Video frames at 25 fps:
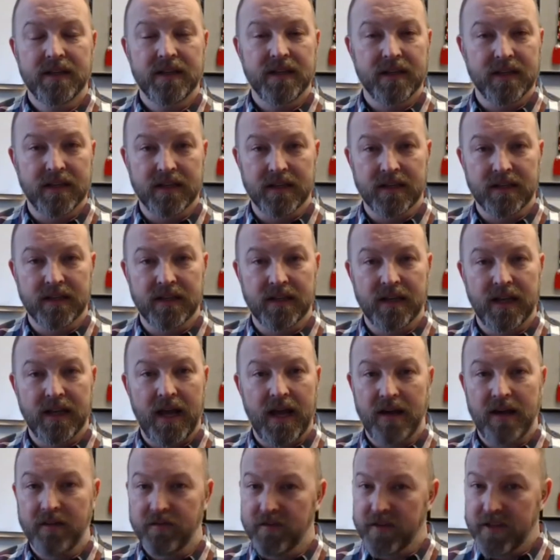in
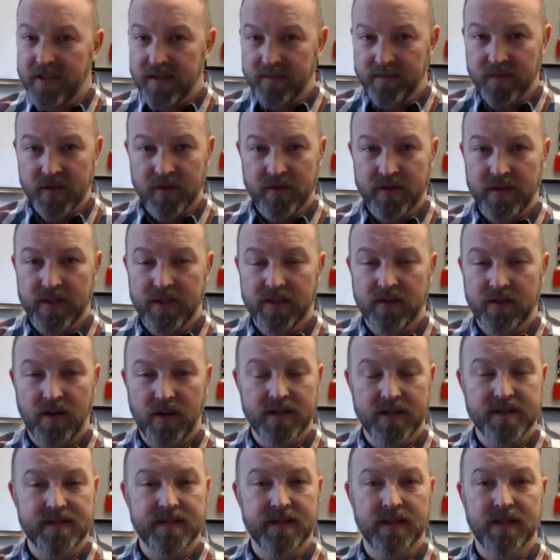every community
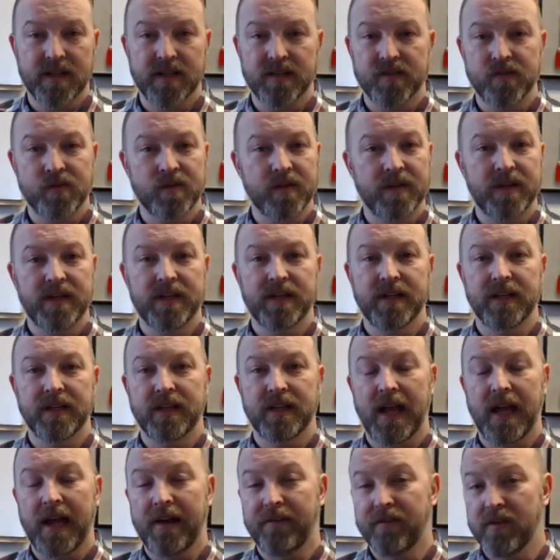across the country,
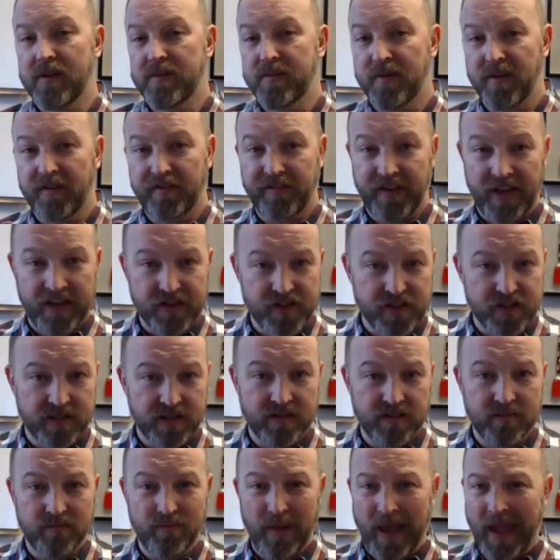in every
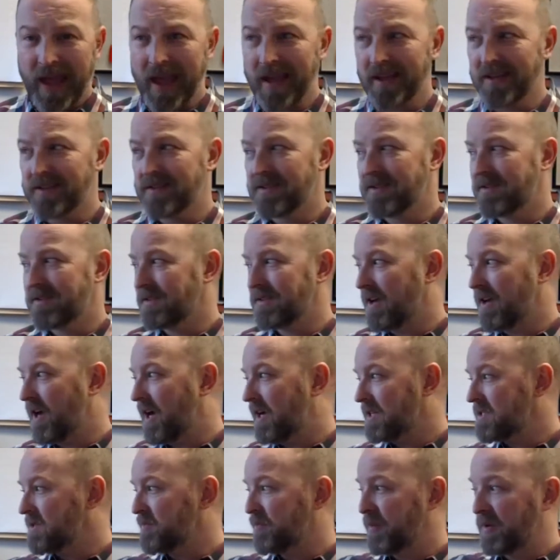profession banks,
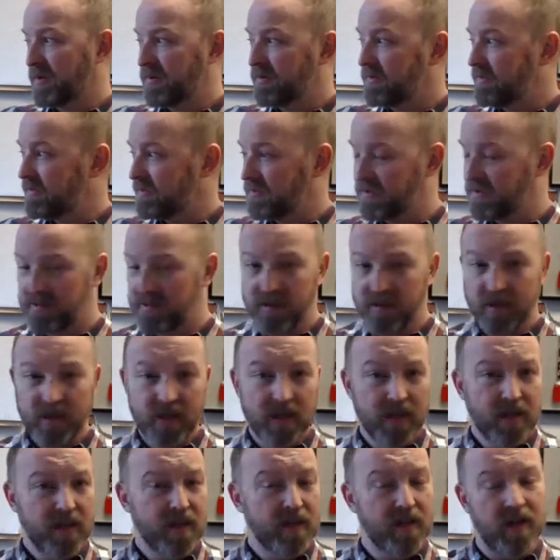hospitals,
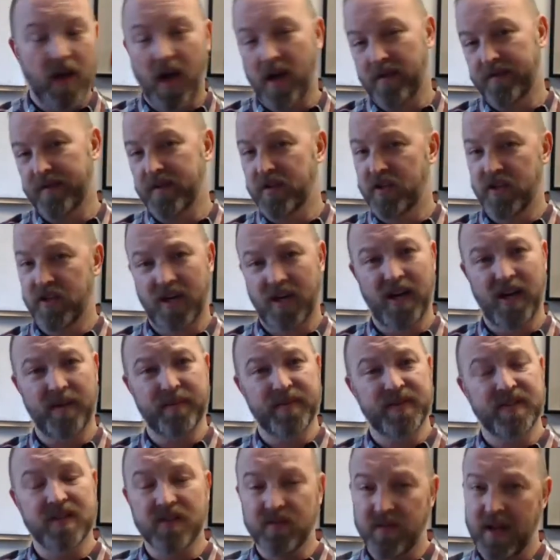coffee
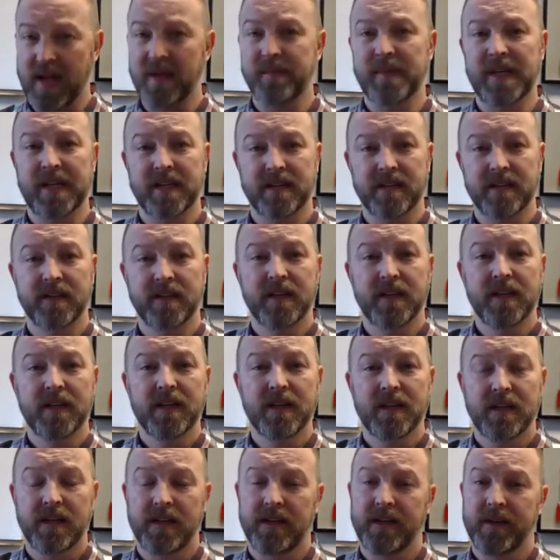shops, you name it.
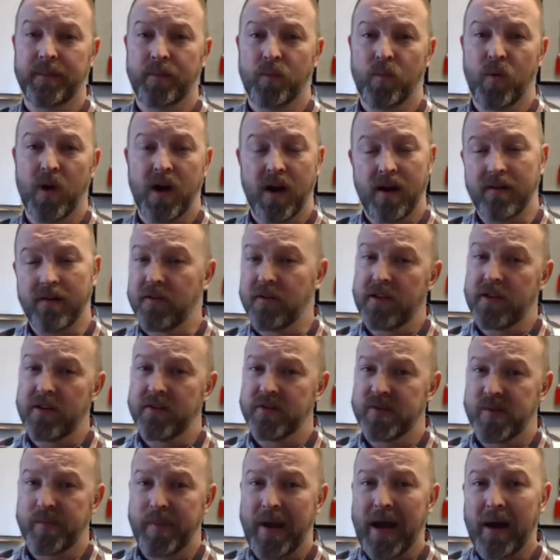Um, wherever
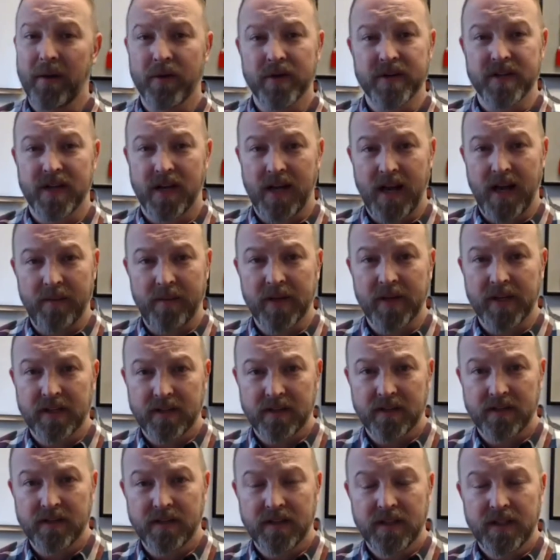there's a power dynamic,
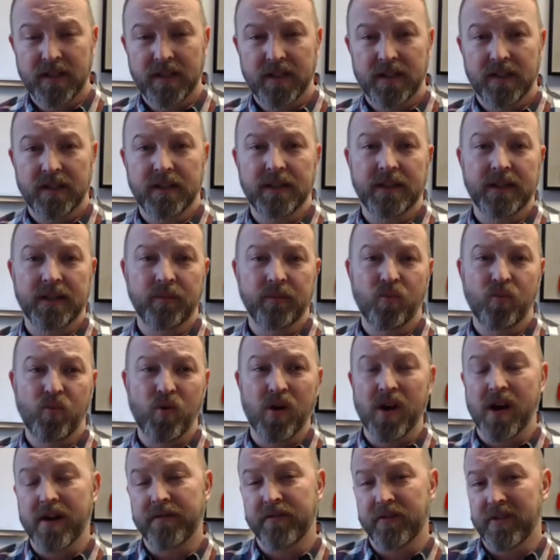um,
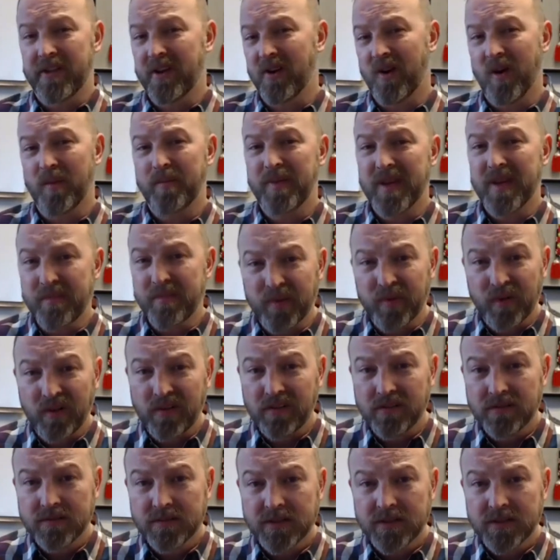wherever there are people,